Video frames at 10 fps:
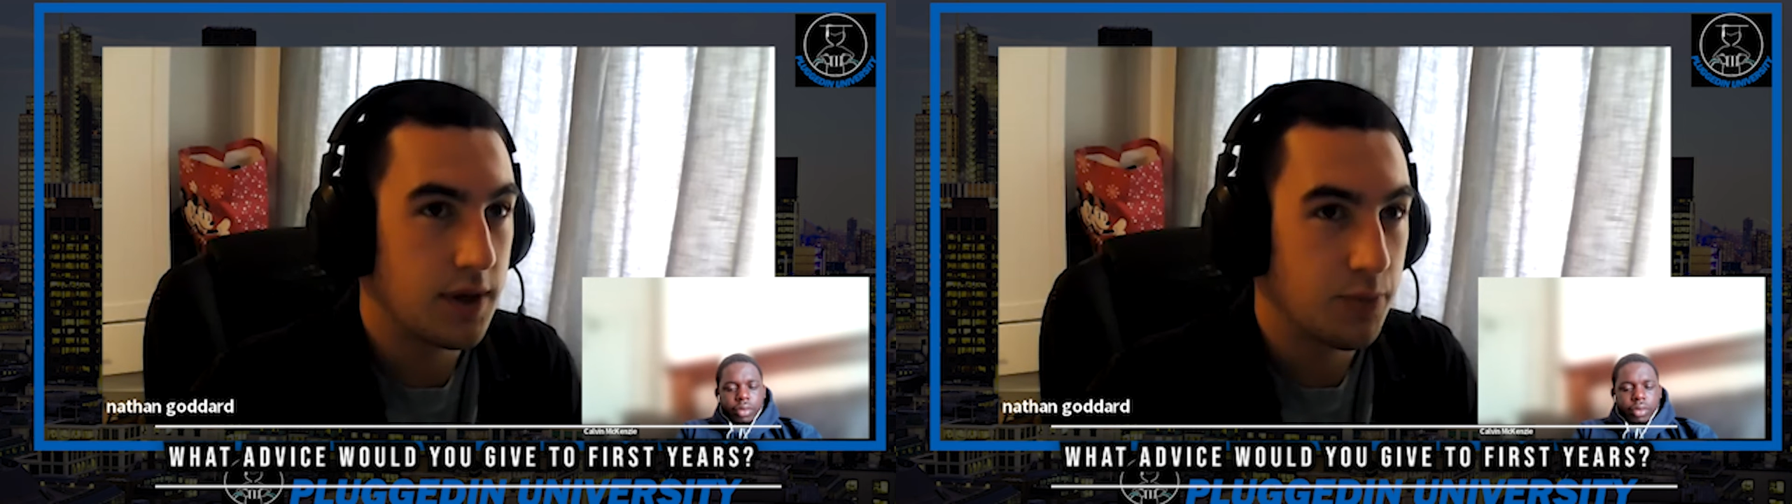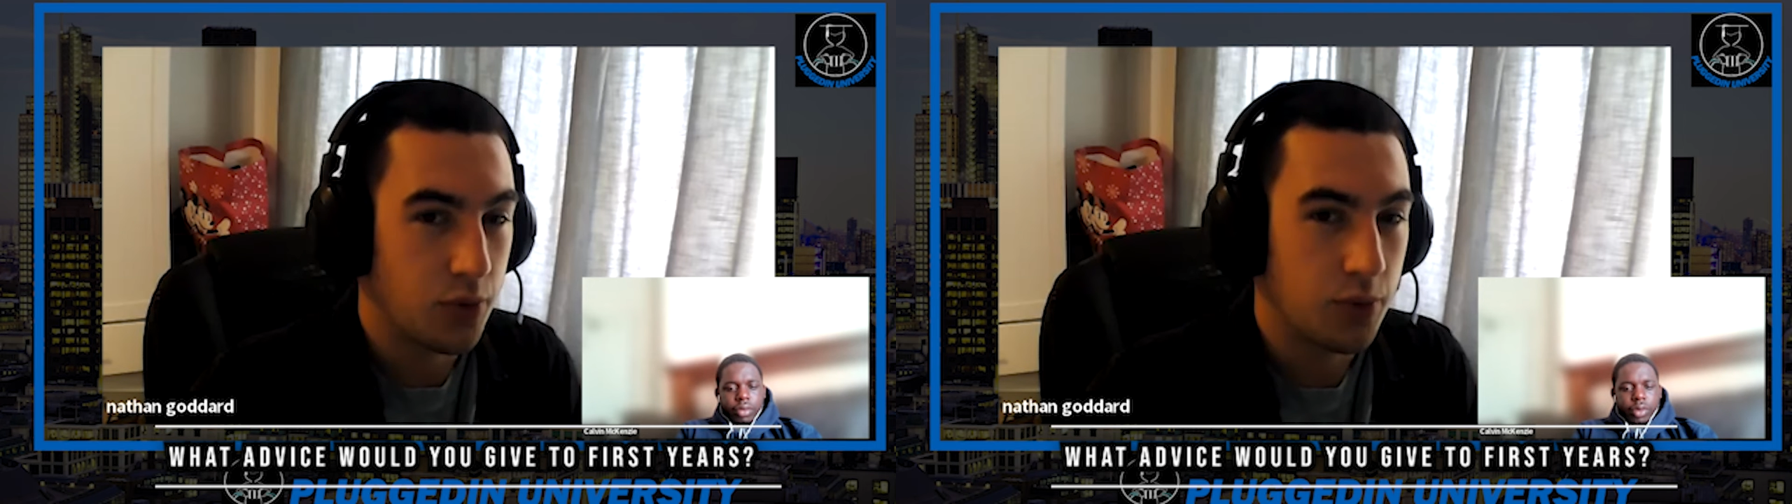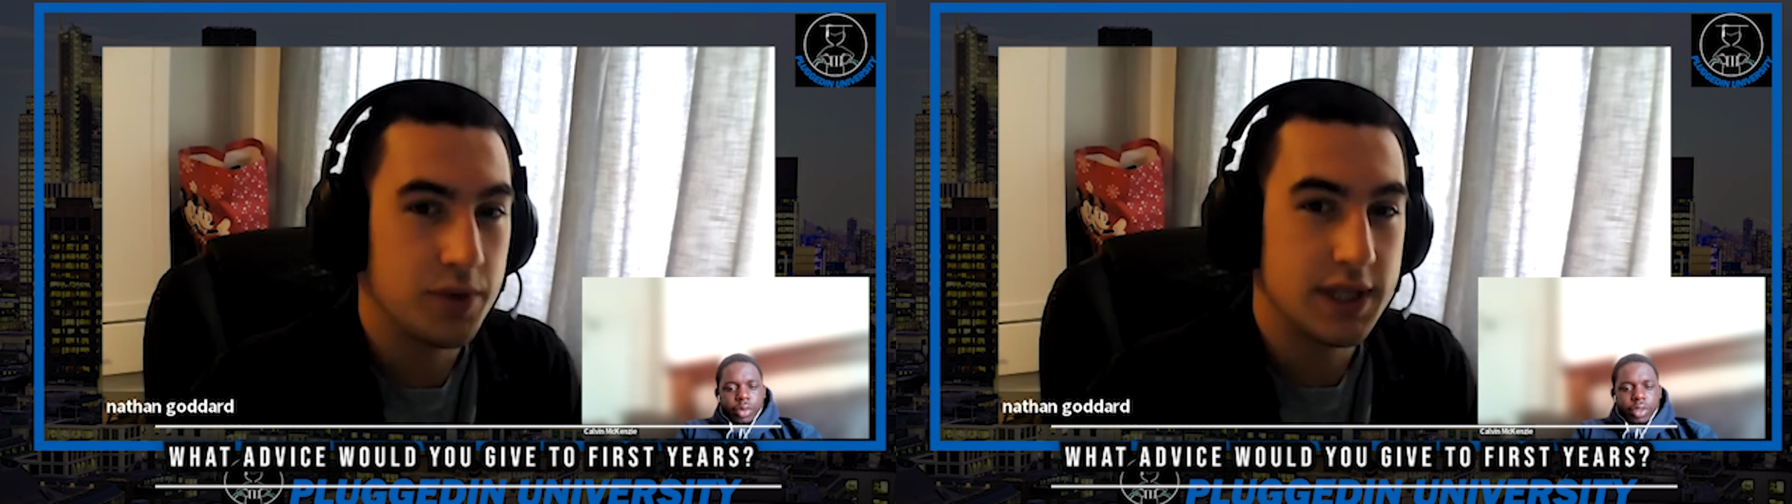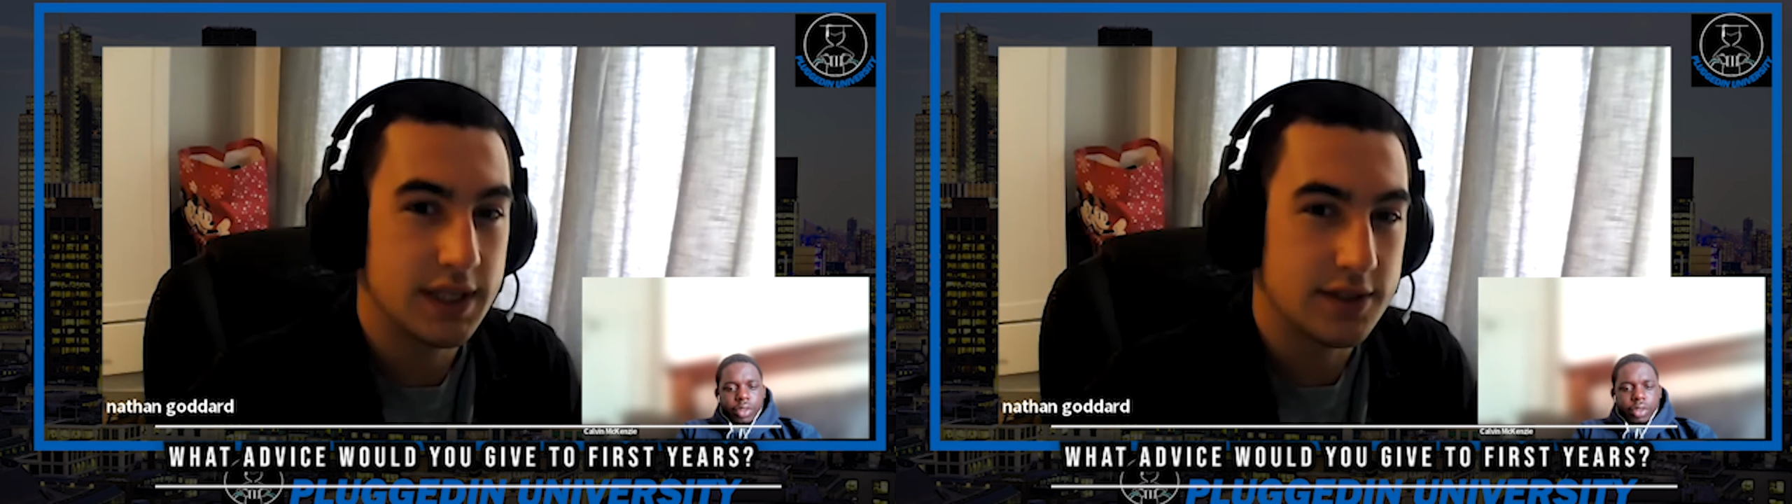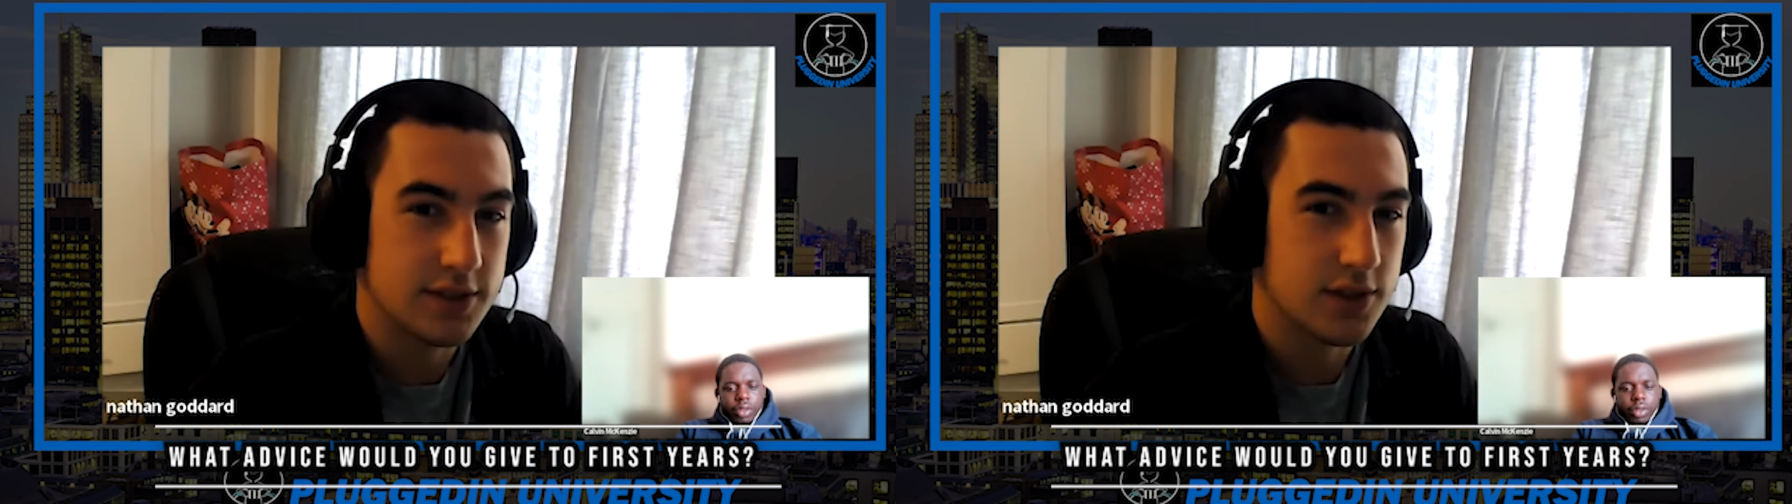Bournemouth
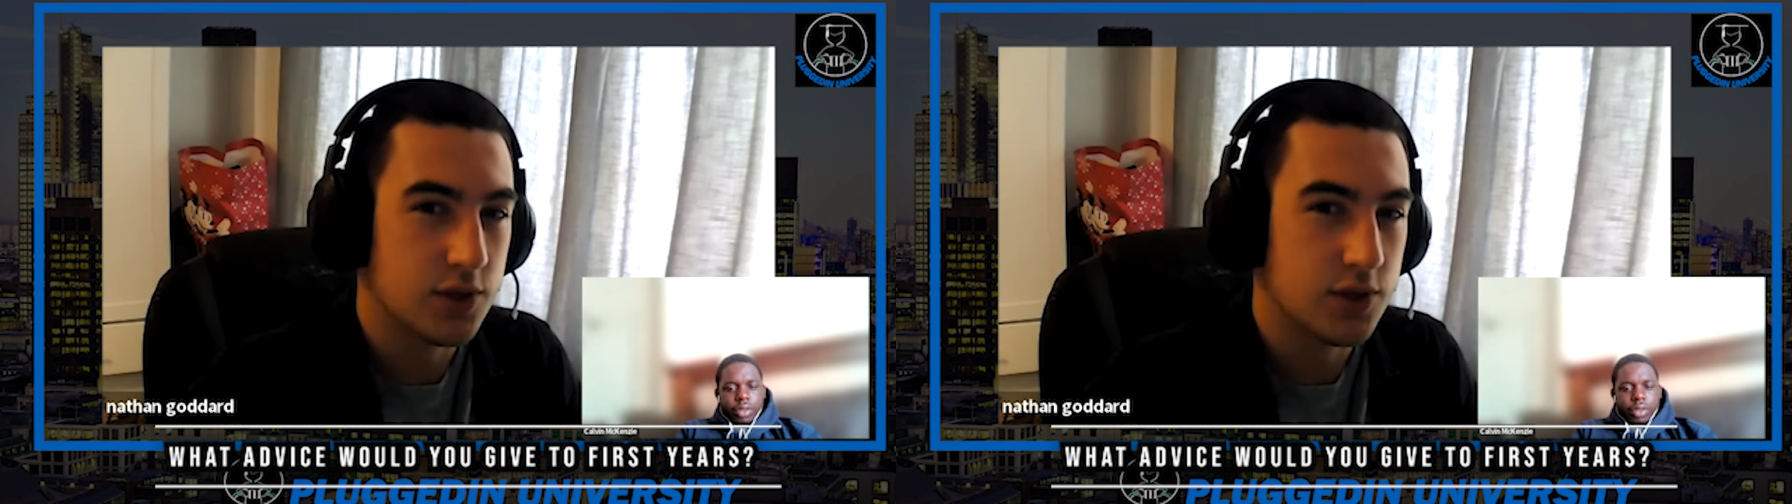is